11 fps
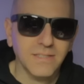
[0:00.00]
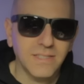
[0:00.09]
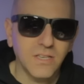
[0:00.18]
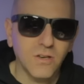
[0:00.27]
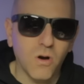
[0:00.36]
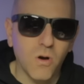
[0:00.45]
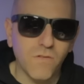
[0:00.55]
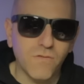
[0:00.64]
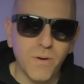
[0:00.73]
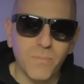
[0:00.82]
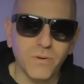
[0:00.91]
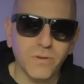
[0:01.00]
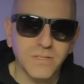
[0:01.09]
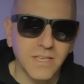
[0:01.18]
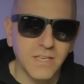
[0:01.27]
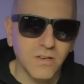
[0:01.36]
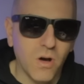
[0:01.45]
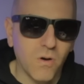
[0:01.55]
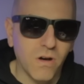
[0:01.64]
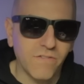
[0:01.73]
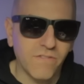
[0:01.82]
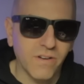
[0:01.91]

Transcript: CEO of Ripple, CEO of